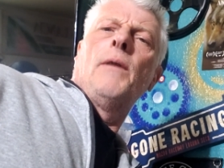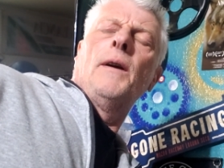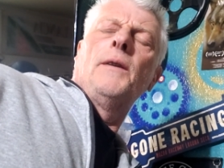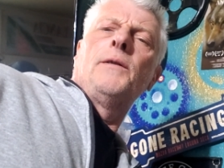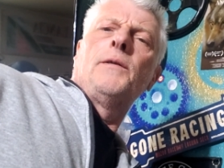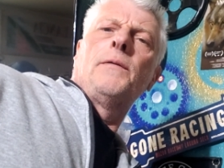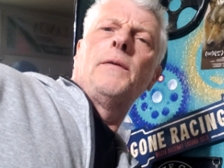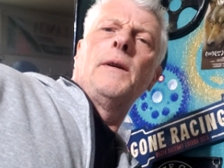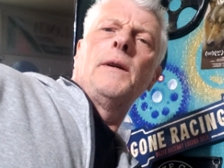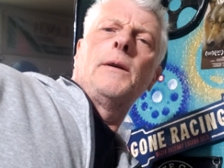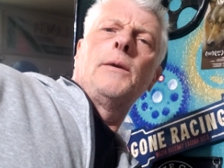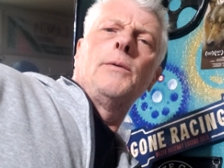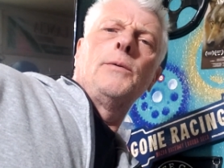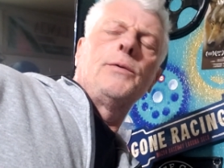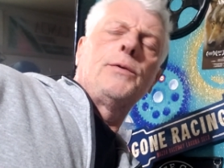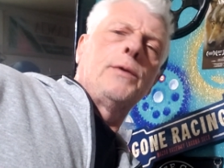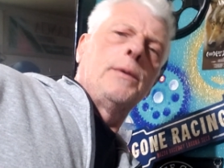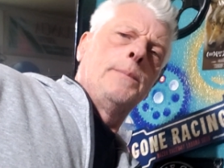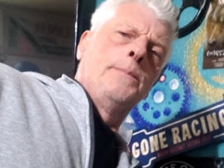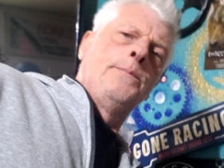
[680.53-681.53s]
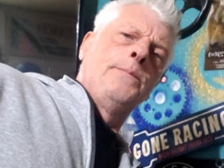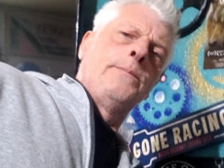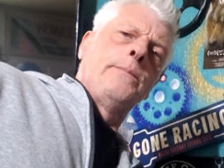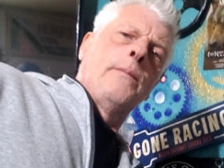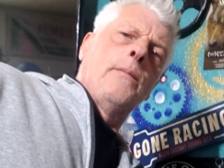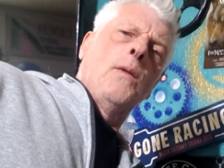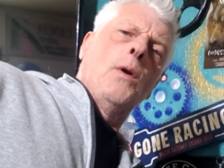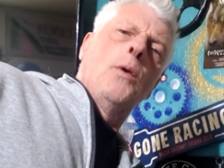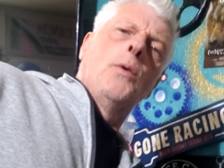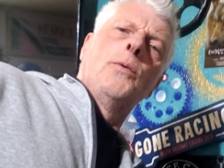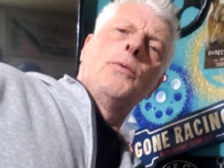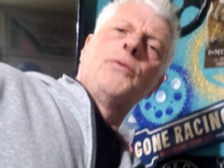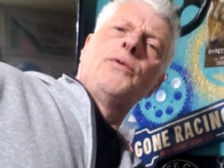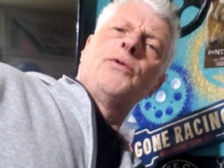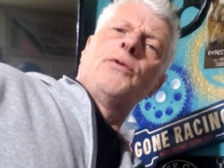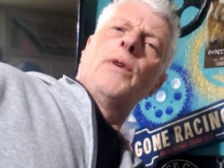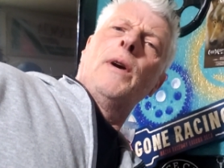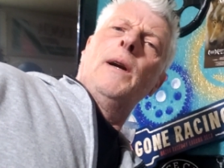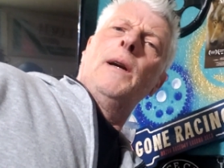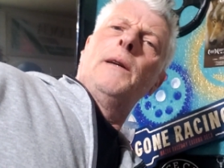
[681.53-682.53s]
race vehicles, horse
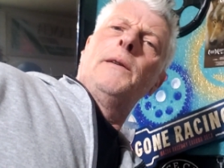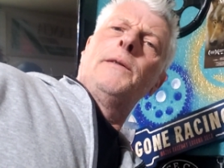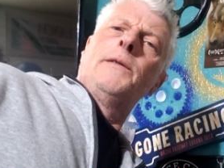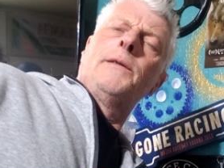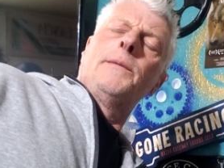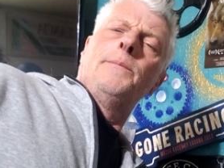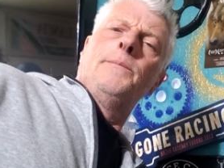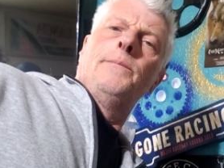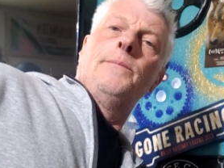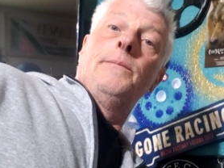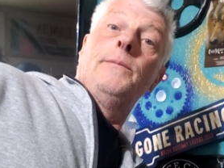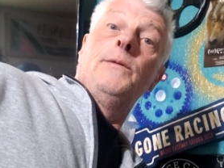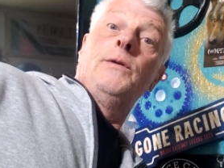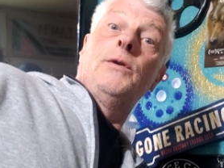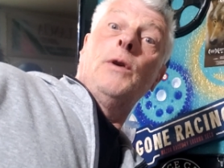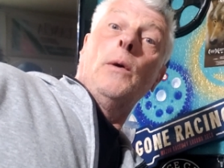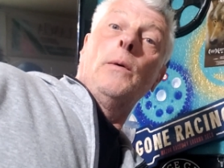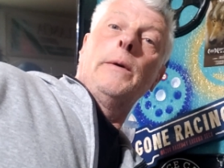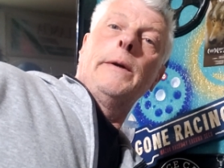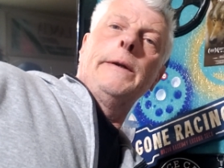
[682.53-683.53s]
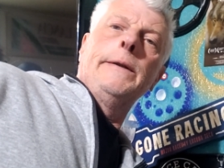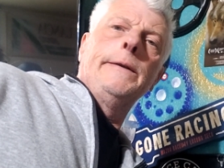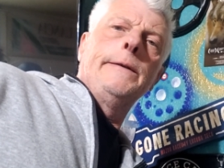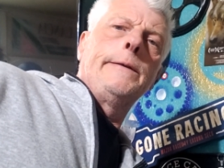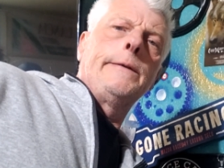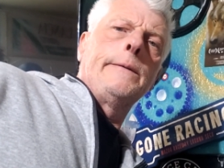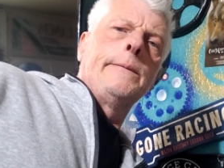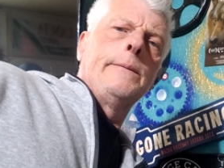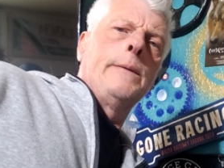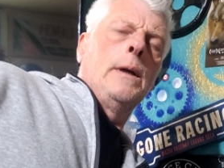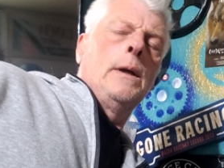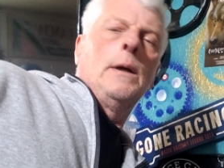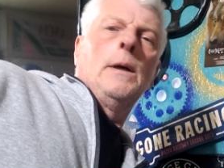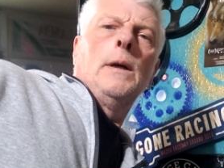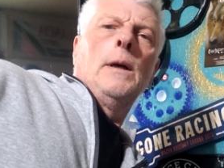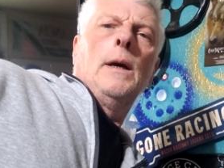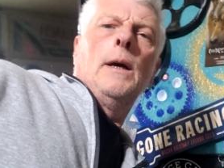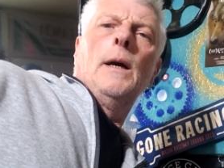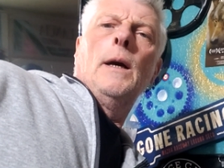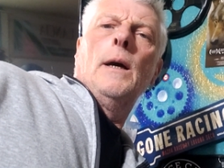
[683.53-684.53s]
trailers, donkeys,
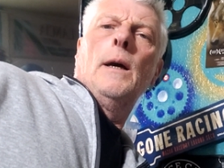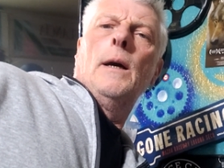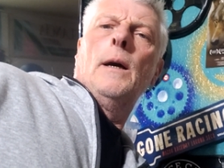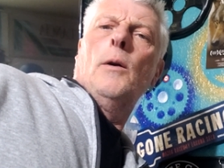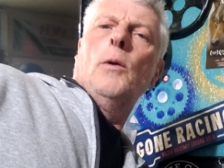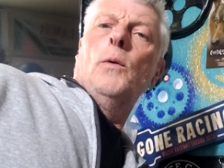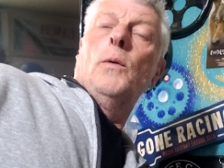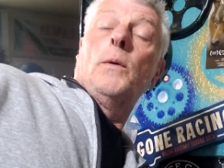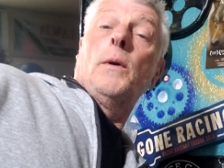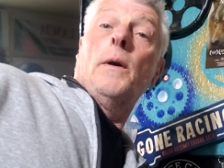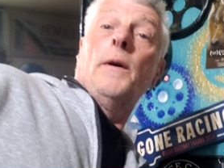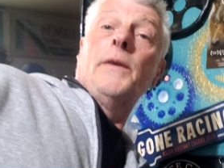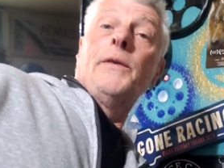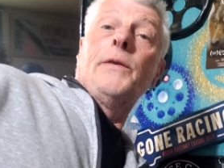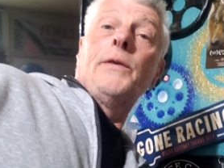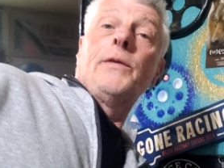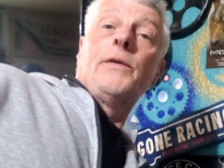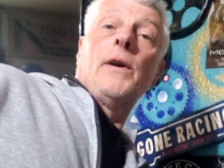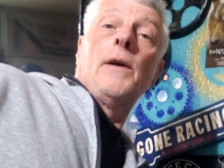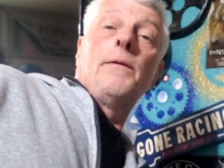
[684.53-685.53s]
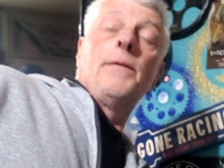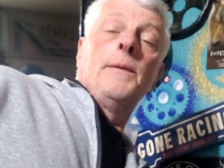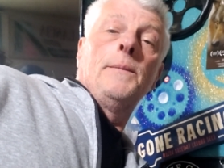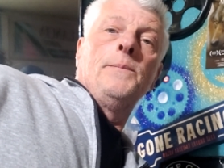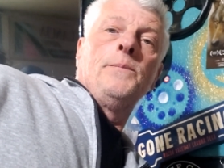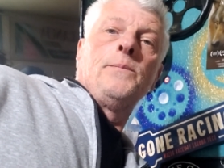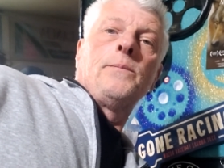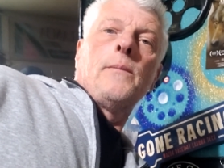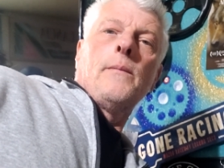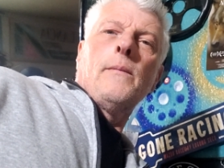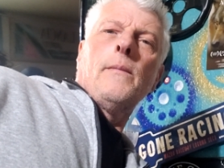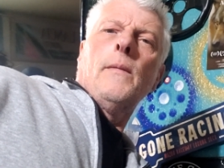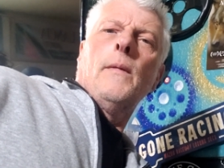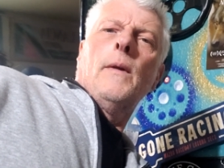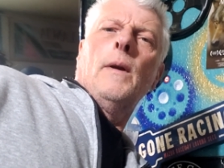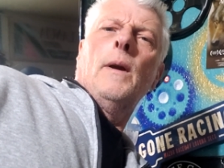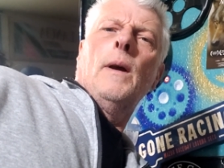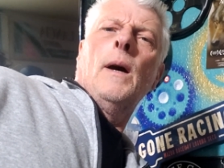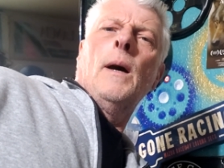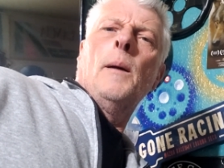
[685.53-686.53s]
uh, all kinds of stuff
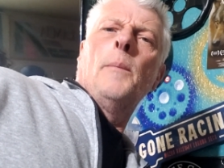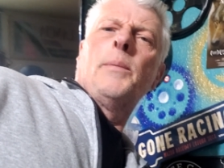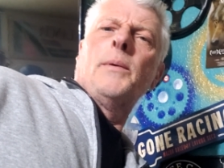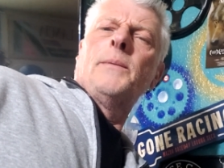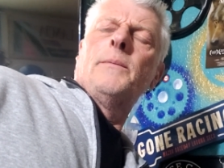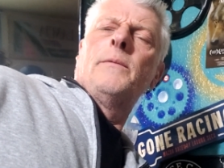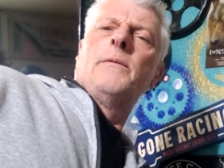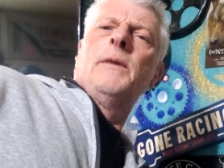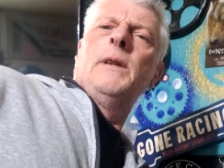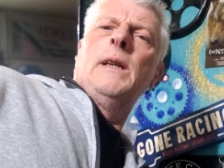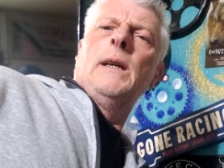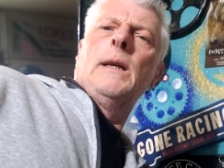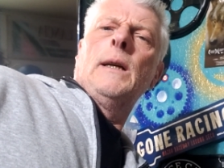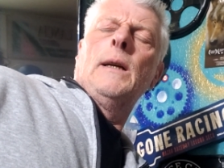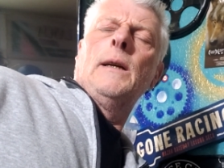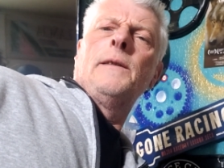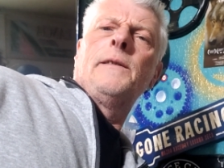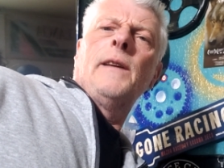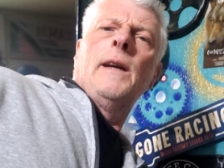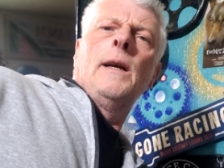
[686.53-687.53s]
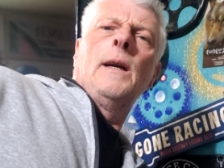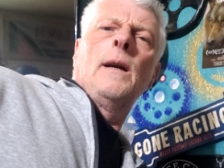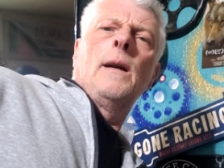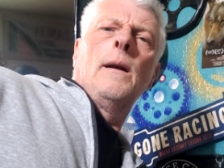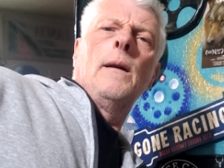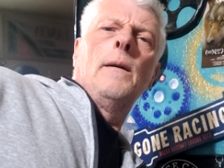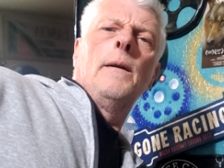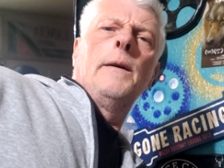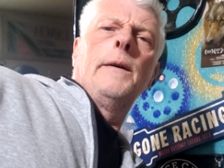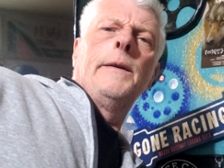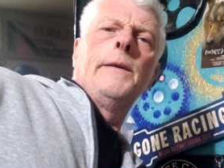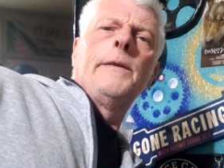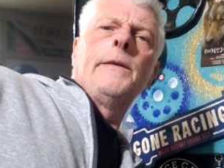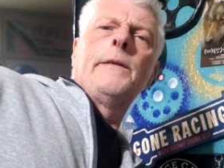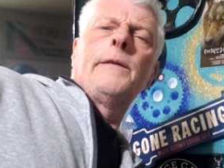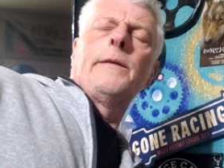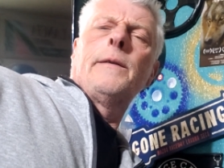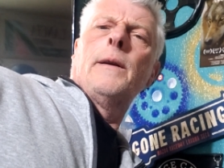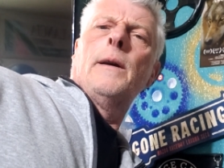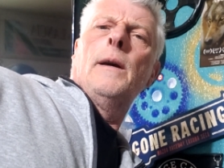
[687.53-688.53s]
up ridiculous
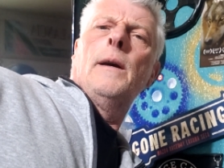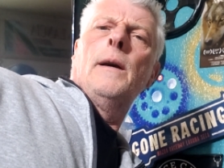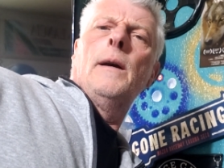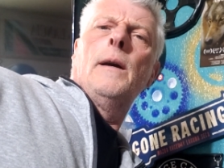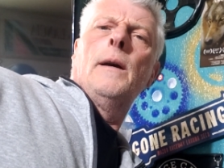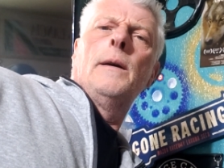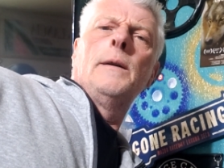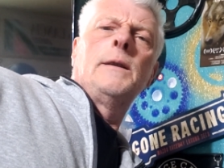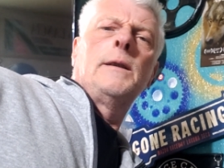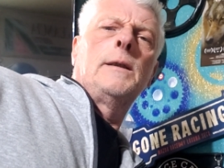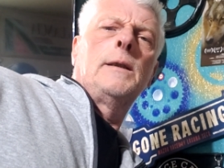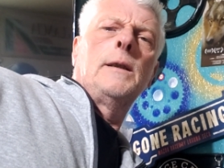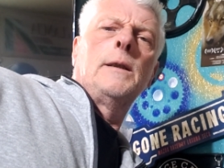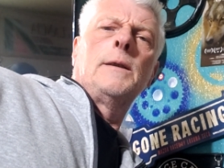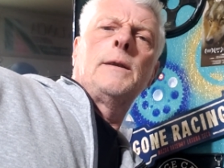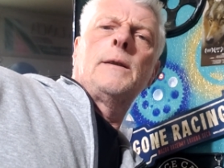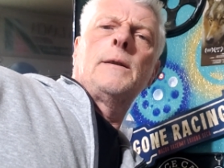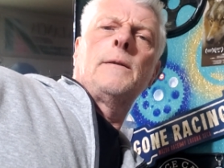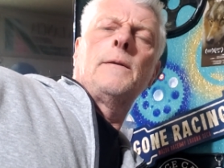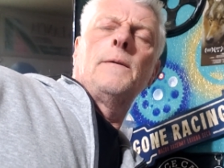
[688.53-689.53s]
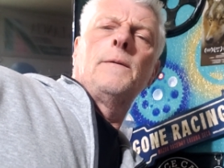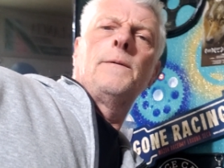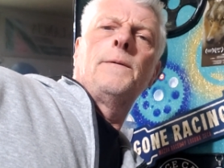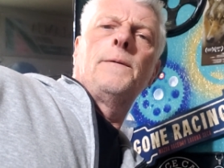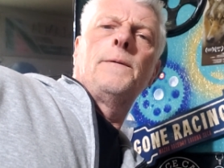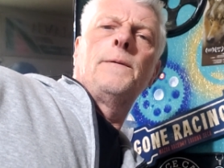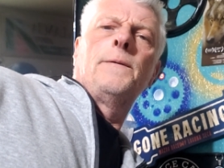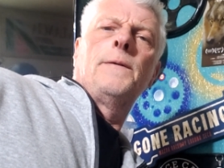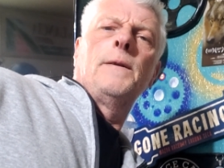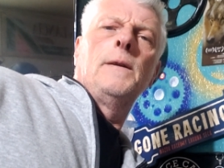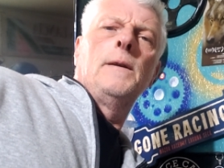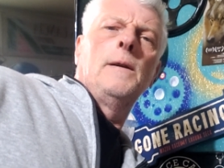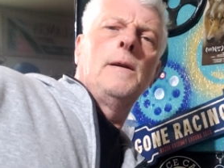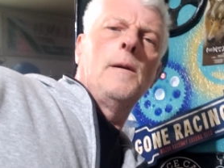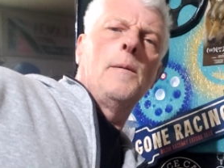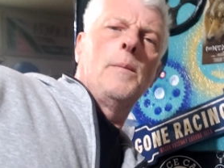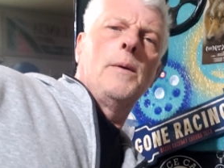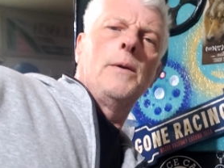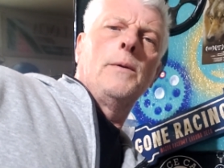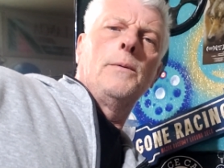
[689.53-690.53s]
inclines, uh, just
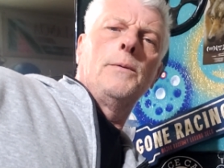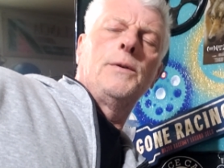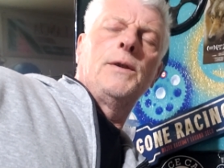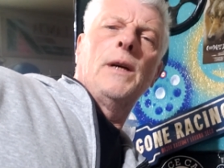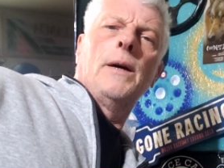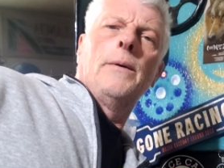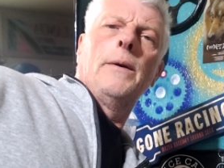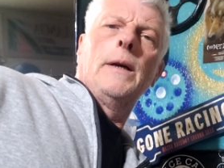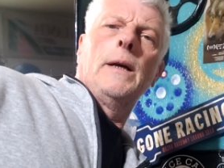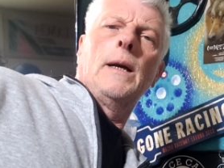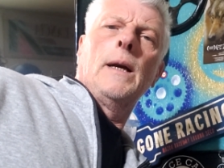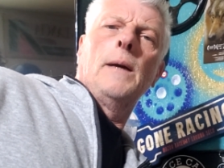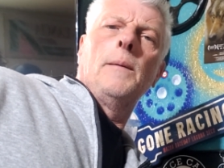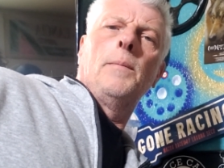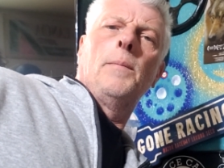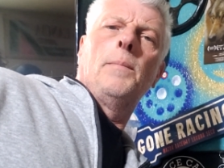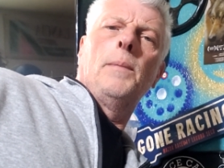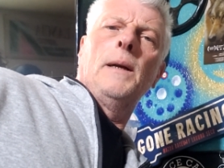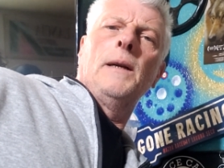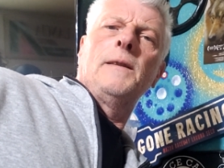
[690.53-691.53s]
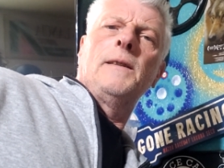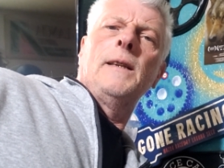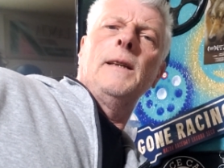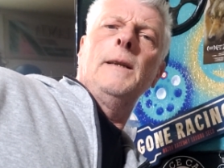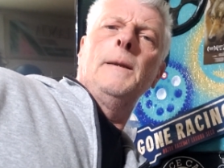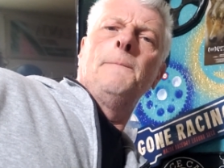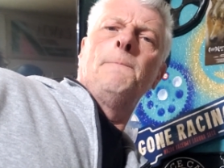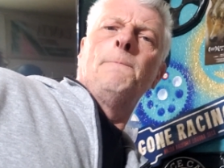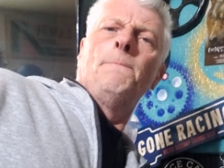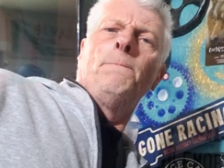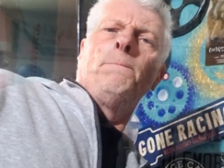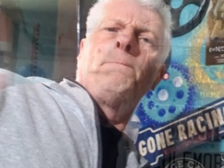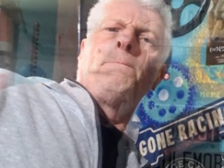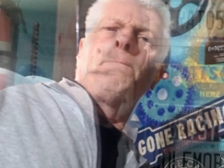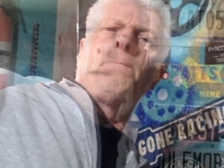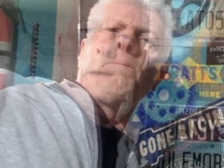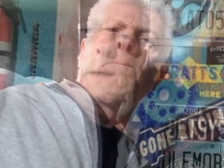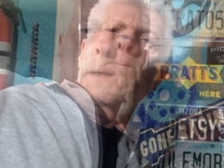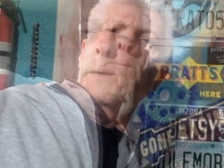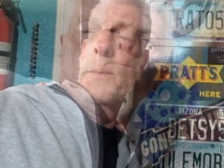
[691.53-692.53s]
phenomenal towing capability.
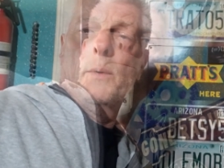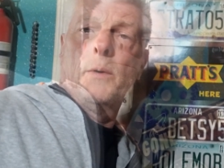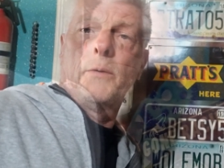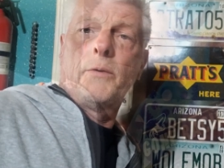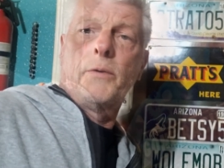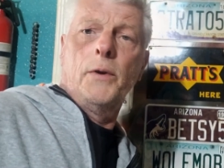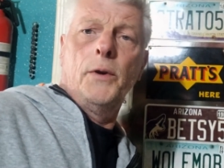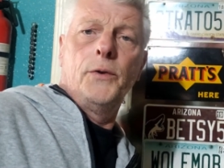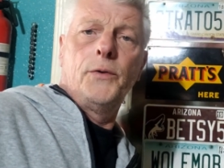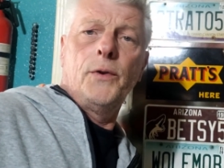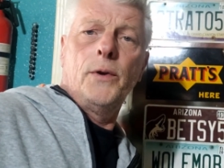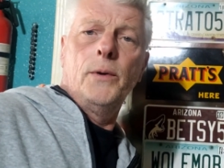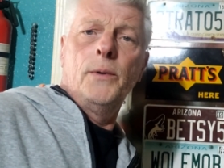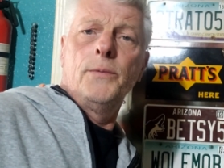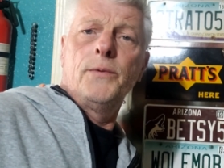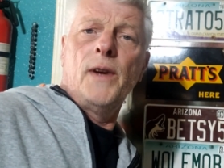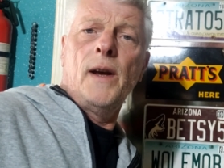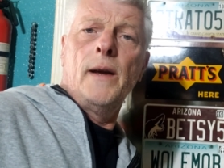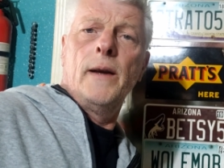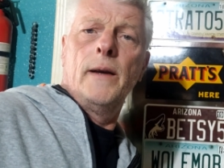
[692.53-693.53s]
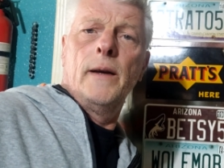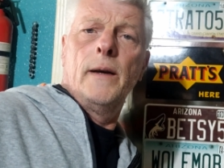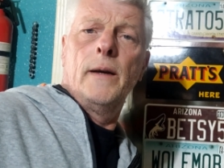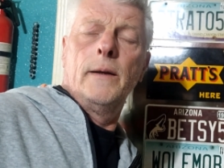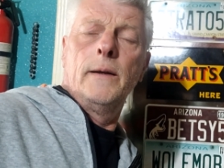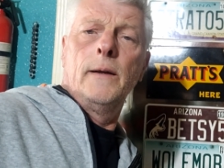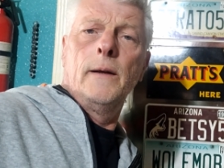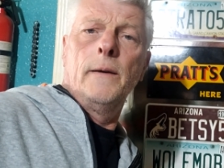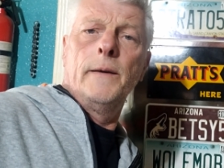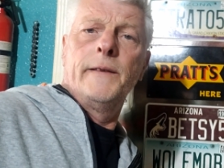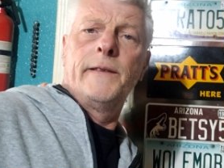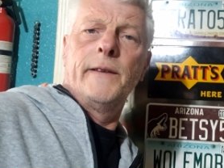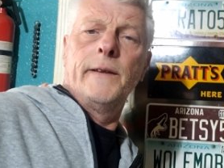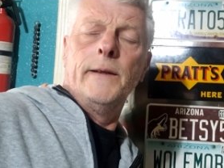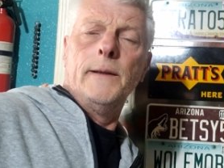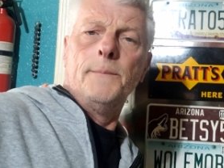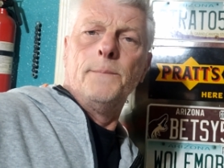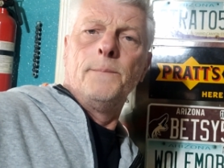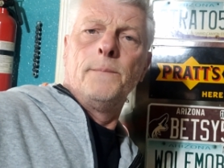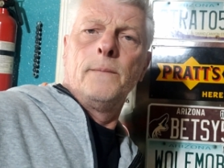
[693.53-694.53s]
Uh, it will cruise all day at
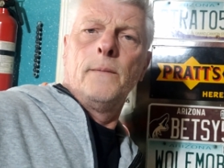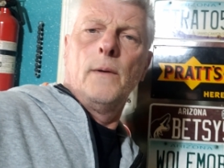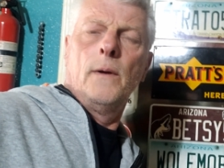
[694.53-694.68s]
90,